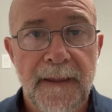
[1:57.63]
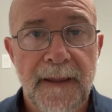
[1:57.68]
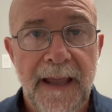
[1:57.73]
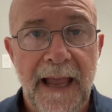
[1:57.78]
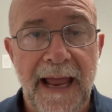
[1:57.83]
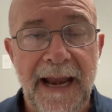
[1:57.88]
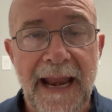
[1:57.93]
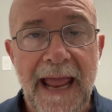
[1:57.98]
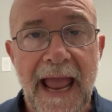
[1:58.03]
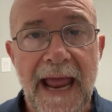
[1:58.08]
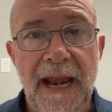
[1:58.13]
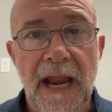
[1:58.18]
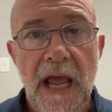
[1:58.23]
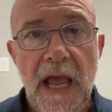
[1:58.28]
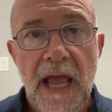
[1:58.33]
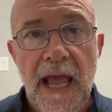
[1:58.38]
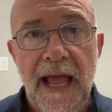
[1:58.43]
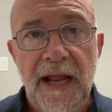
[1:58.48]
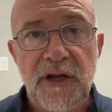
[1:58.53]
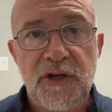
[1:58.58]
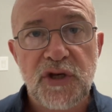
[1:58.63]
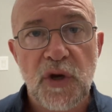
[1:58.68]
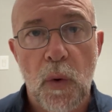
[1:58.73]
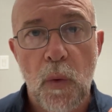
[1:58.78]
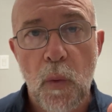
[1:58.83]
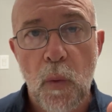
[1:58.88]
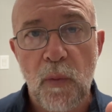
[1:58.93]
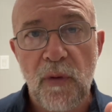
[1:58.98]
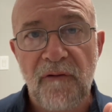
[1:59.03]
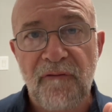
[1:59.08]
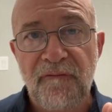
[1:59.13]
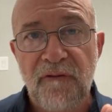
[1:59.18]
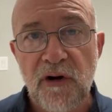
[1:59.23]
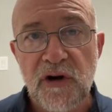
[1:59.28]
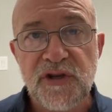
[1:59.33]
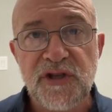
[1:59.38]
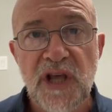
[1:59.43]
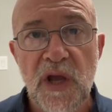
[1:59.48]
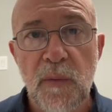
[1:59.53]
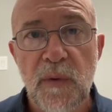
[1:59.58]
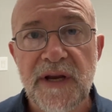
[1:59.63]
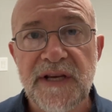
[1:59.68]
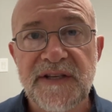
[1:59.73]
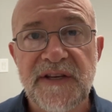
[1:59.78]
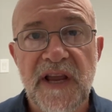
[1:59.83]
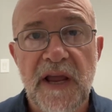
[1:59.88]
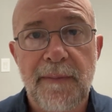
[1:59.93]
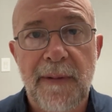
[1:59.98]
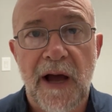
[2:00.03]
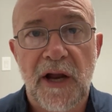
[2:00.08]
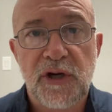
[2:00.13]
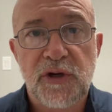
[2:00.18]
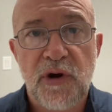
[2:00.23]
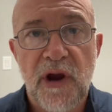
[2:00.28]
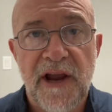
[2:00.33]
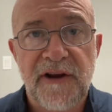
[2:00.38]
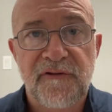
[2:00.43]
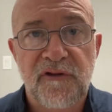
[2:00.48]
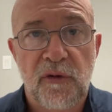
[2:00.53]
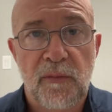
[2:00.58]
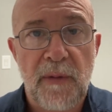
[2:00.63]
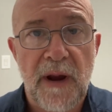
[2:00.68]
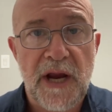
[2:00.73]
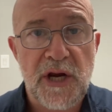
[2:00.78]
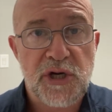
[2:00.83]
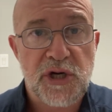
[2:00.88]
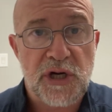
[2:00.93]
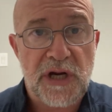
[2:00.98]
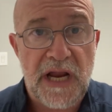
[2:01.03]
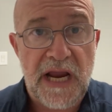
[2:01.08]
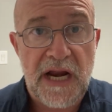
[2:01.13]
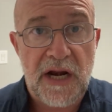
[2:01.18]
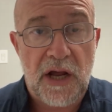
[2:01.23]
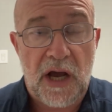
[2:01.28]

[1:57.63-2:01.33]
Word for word: And, and, and so the first thing we see about transformation in